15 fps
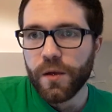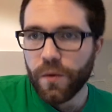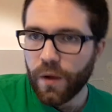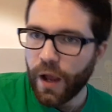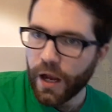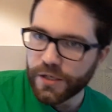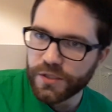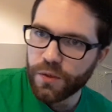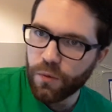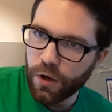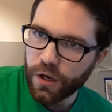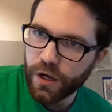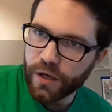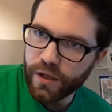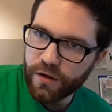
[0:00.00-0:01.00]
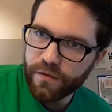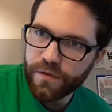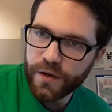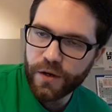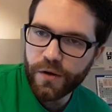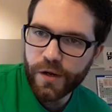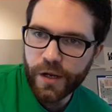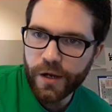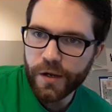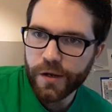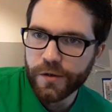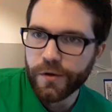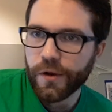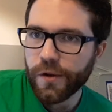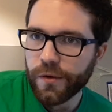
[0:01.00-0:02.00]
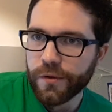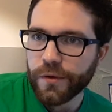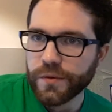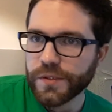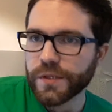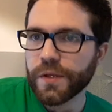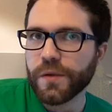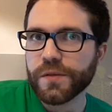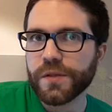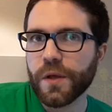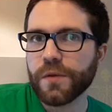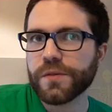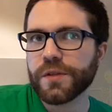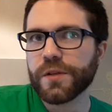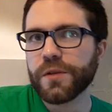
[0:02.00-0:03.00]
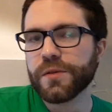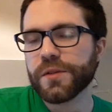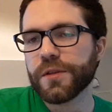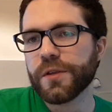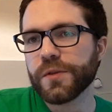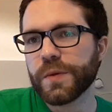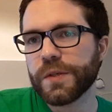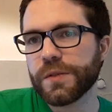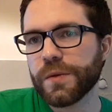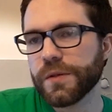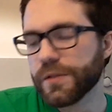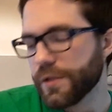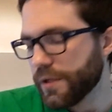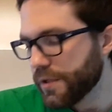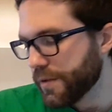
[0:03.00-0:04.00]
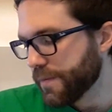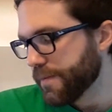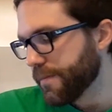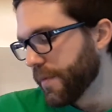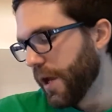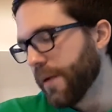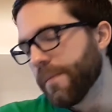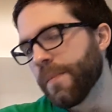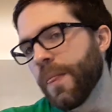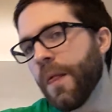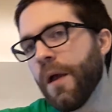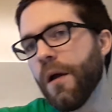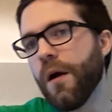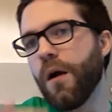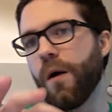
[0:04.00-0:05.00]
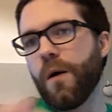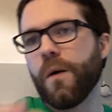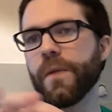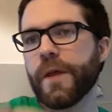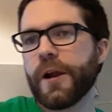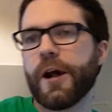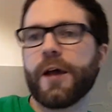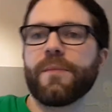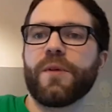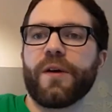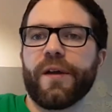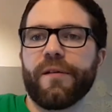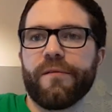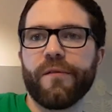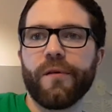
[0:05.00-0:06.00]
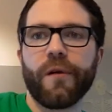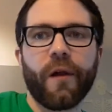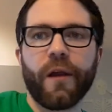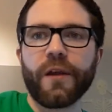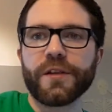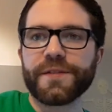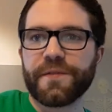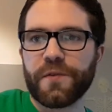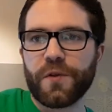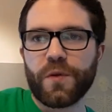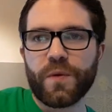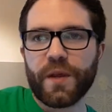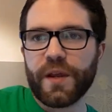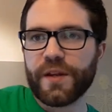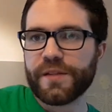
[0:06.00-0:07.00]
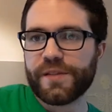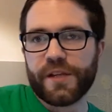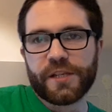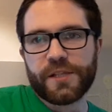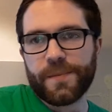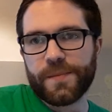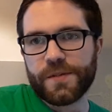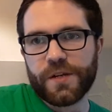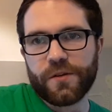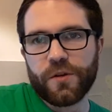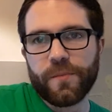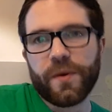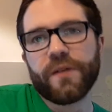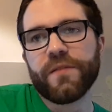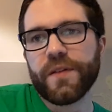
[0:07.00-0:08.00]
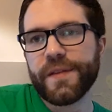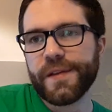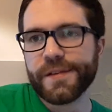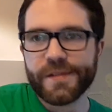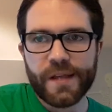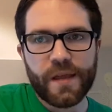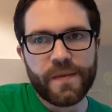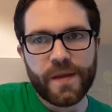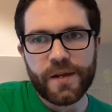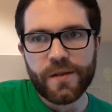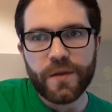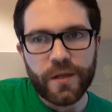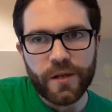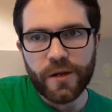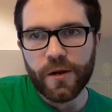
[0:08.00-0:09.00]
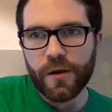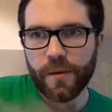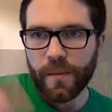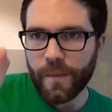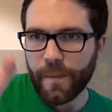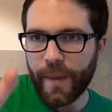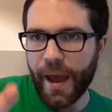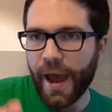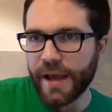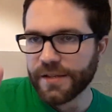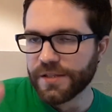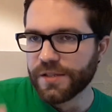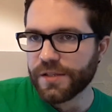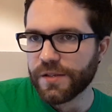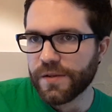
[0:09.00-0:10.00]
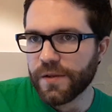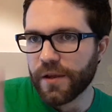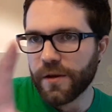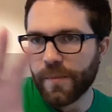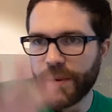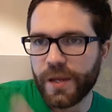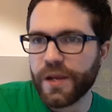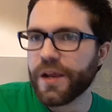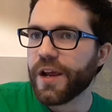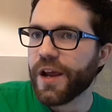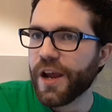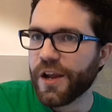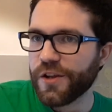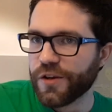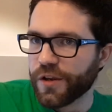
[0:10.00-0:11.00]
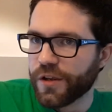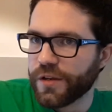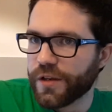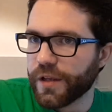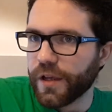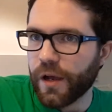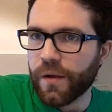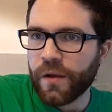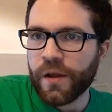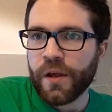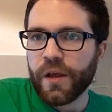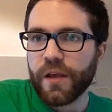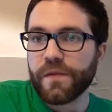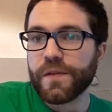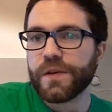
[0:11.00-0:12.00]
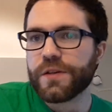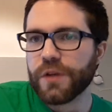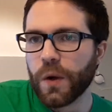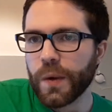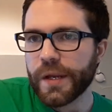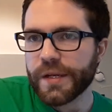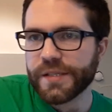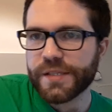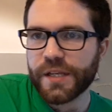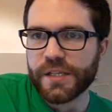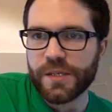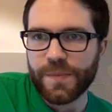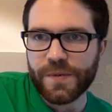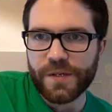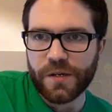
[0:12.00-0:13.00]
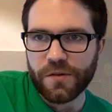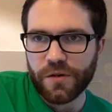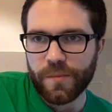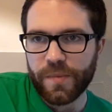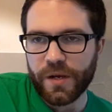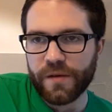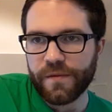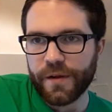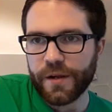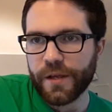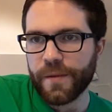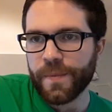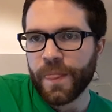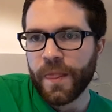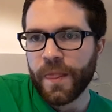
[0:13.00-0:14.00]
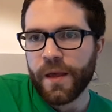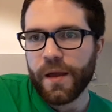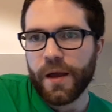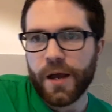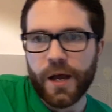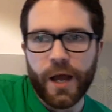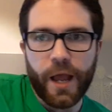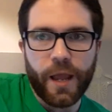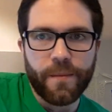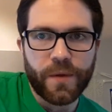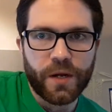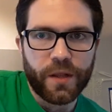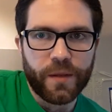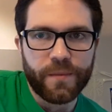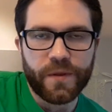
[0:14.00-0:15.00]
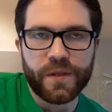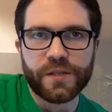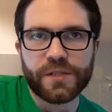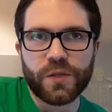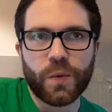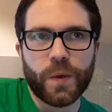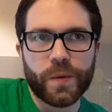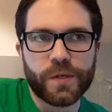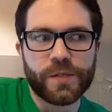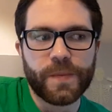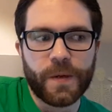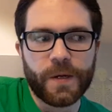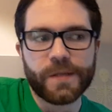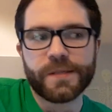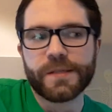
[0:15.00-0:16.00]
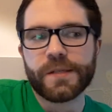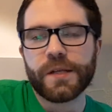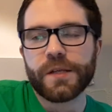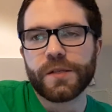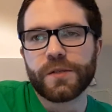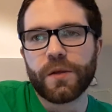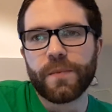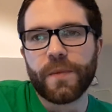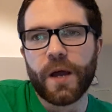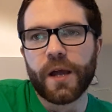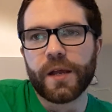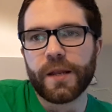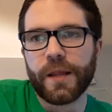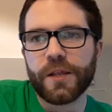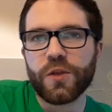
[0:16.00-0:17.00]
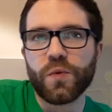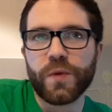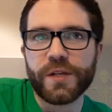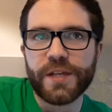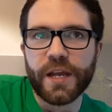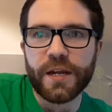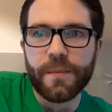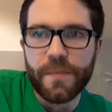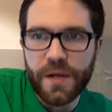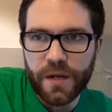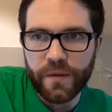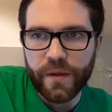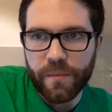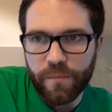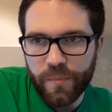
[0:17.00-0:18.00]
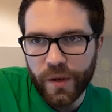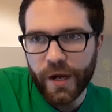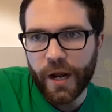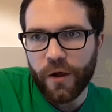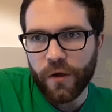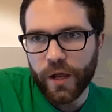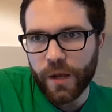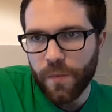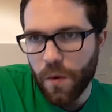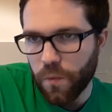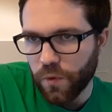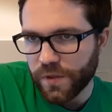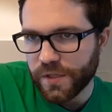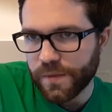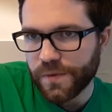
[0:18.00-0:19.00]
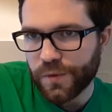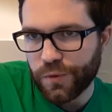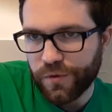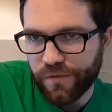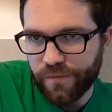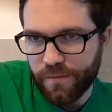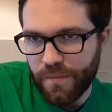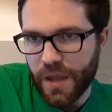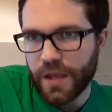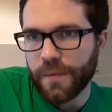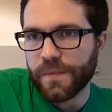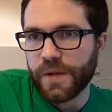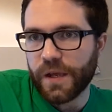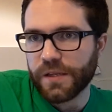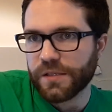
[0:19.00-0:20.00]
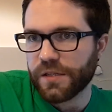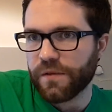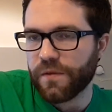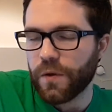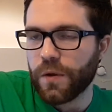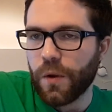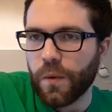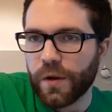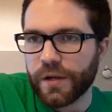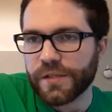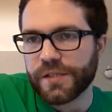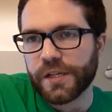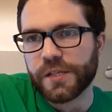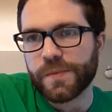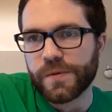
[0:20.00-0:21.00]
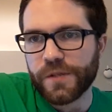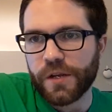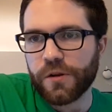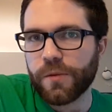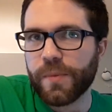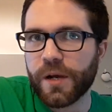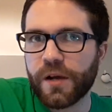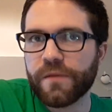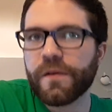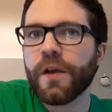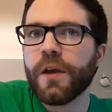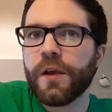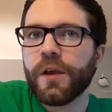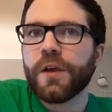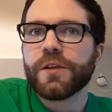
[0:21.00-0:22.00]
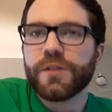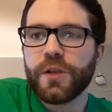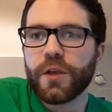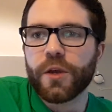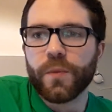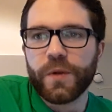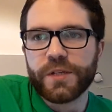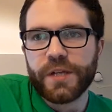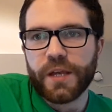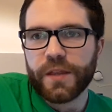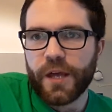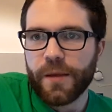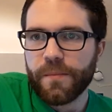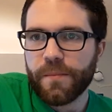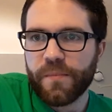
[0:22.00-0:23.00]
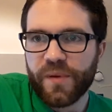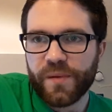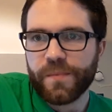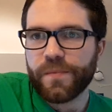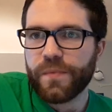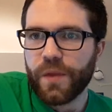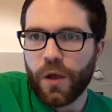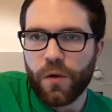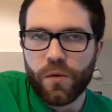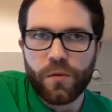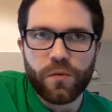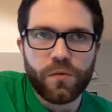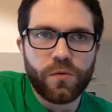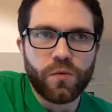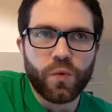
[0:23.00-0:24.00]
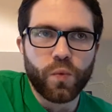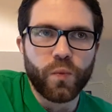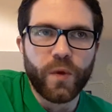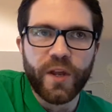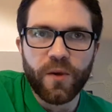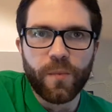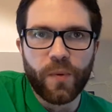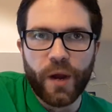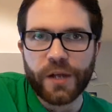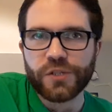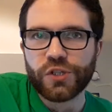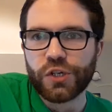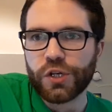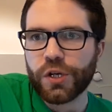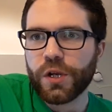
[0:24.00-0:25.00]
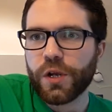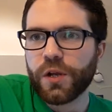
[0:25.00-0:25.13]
Actually work on it and figure it out on your own using those notes and using those resources. Okay? All that I am looking for is for you to get a 60% or above on this, and then you get your pass, you get your P, and you're good to go. If you don't get a 60% or above on it, I am going to limit this to 1 response. So I'm not going to let you retake it immediately, but I'll come up with some sort of makeup test if you don't get a 60% or above, so you can retake that. But no real pressure.